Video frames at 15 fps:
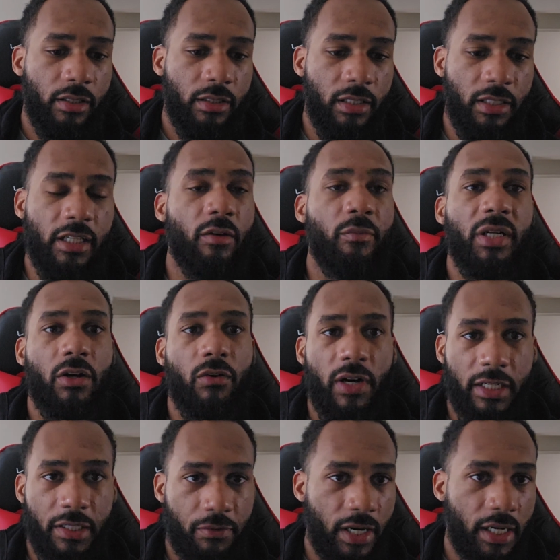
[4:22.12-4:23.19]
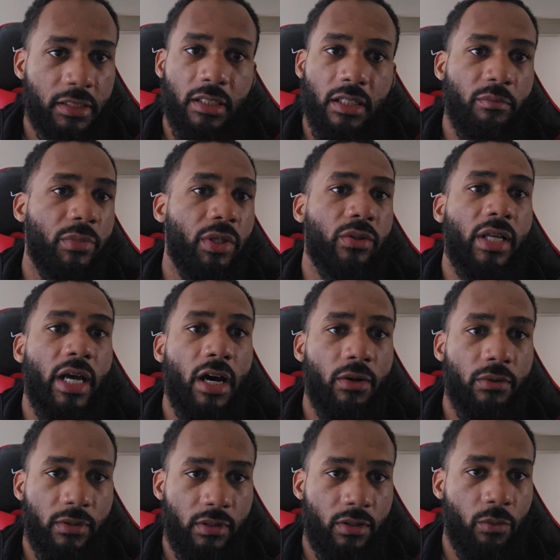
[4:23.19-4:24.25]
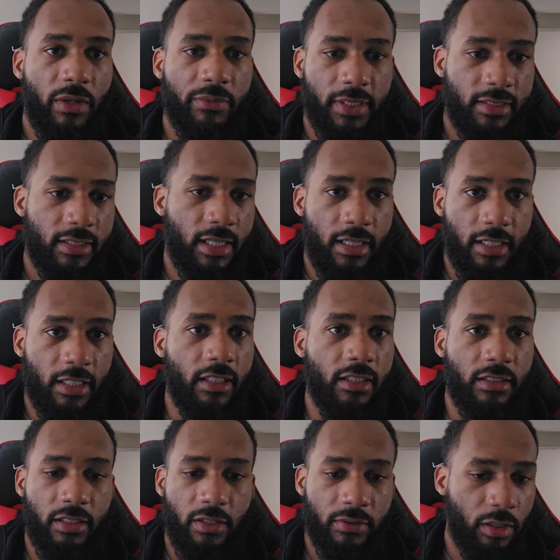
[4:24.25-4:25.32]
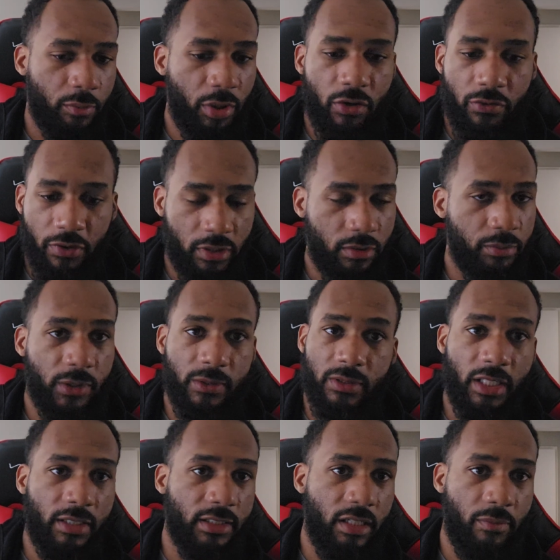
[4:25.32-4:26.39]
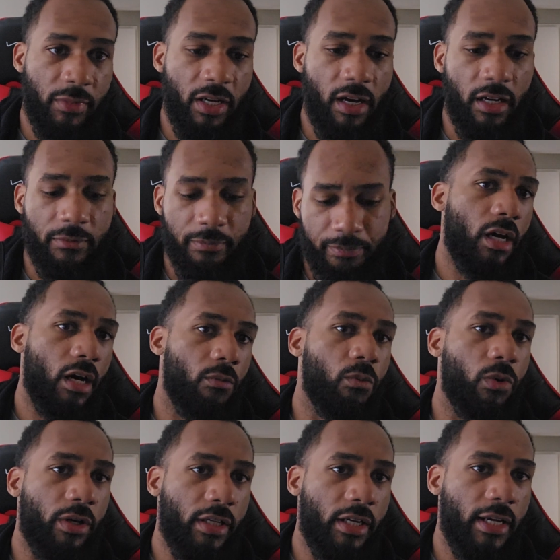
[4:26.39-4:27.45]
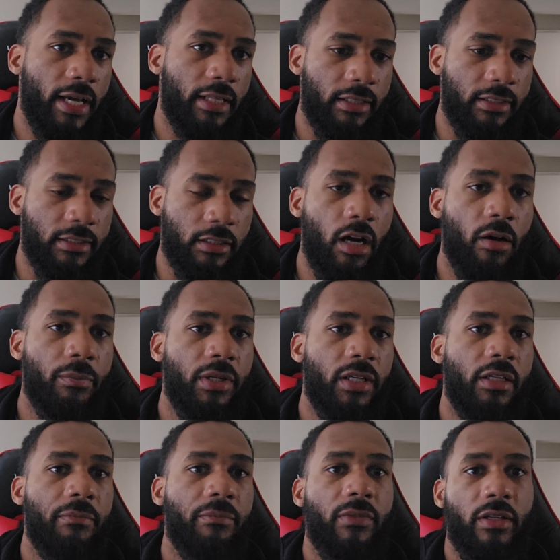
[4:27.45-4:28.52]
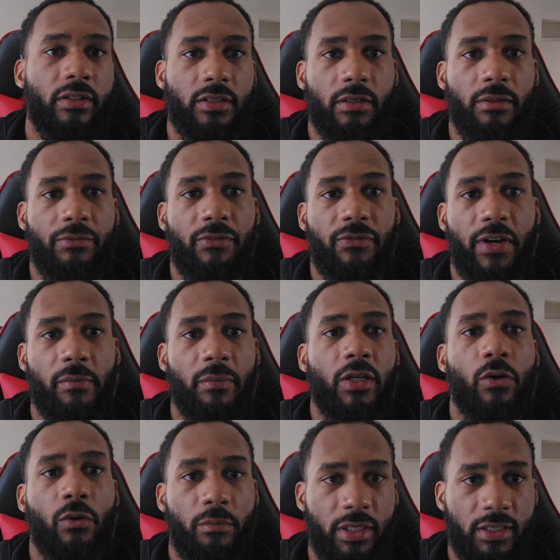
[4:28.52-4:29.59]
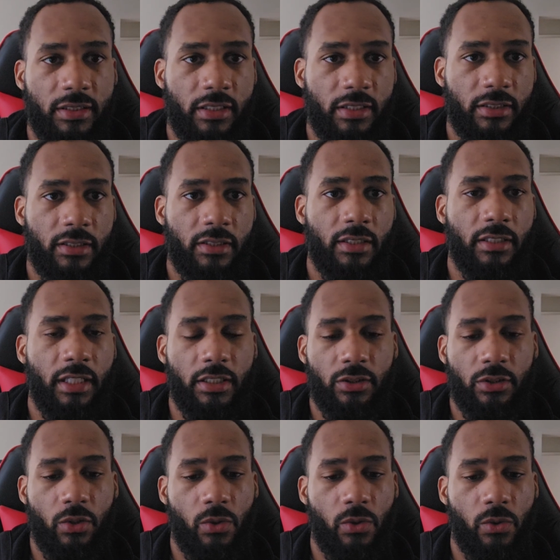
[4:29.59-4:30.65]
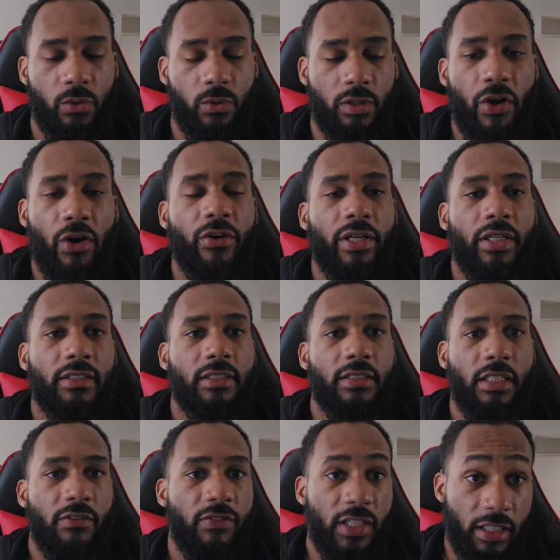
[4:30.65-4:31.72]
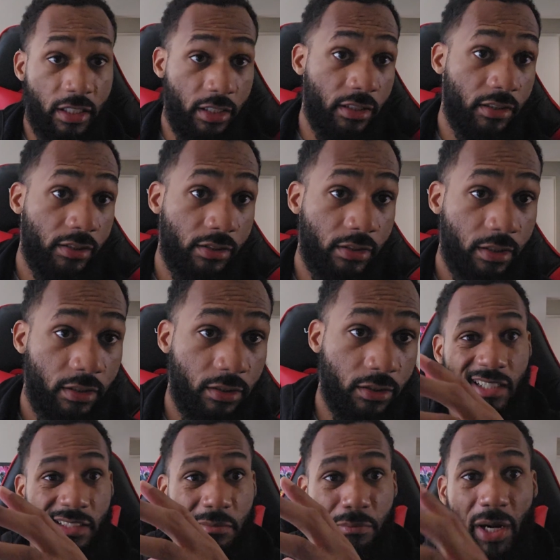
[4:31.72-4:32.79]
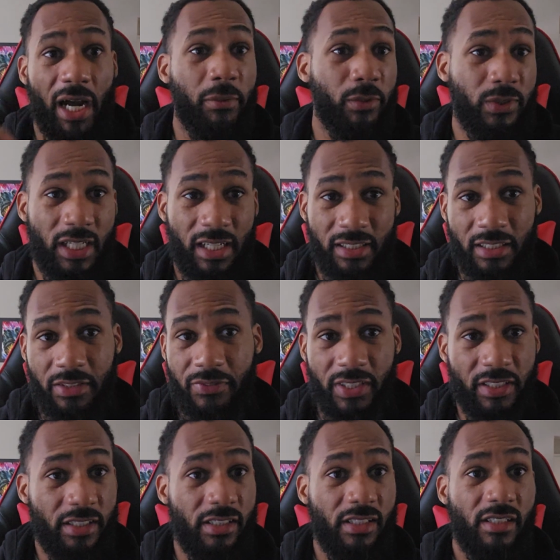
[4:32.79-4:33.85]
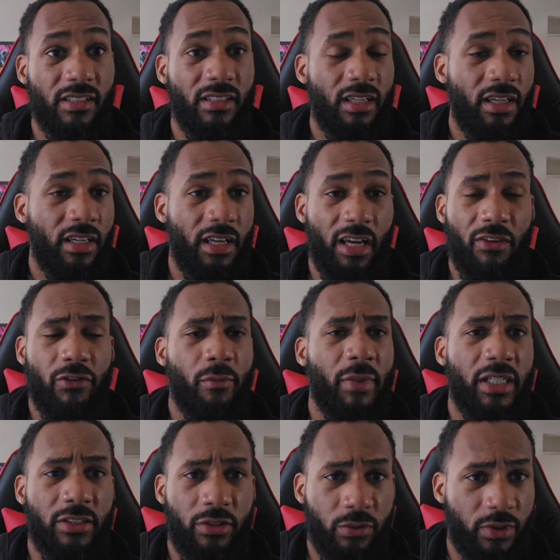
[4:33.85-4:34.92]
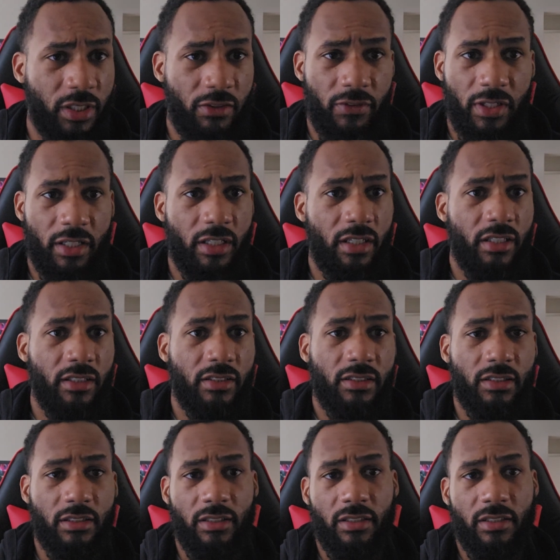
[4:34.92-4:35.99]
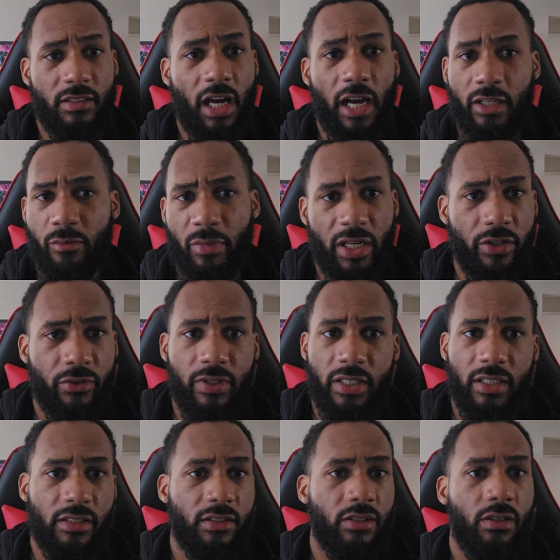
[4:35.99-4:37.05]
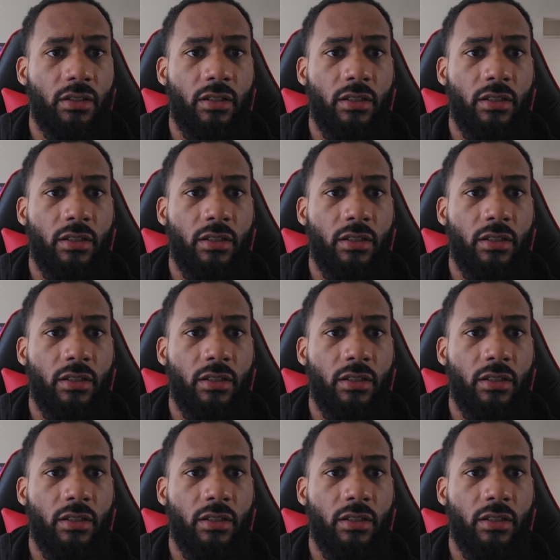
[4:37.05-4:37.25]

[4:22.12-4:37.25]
lead him in the right direction and build out the websites that he needs. I was like, perfect, set me on. I'm working at this company. There's a family-owned business. They sold various DVDs, like Bibles on DVD, informational DVDs, documentaries,